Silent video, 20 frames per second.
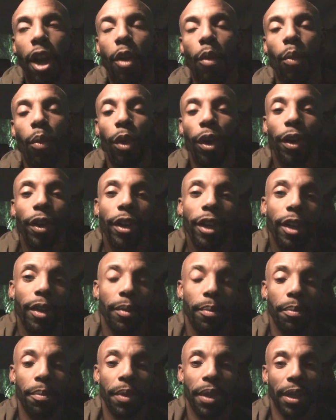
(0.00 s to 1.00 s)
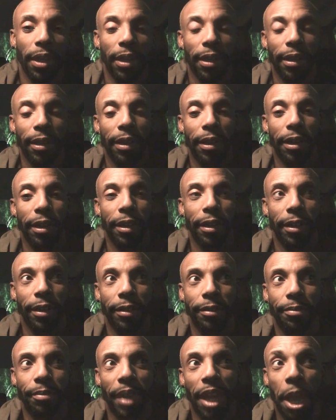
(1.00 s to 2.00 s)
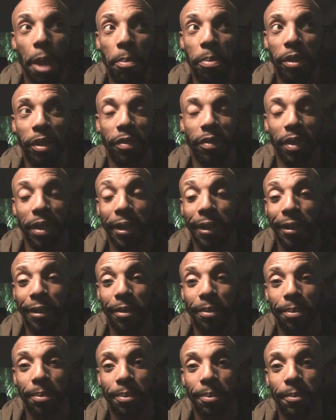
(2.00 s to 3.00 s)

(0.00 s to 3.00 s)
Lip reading: we're gonna be amplified.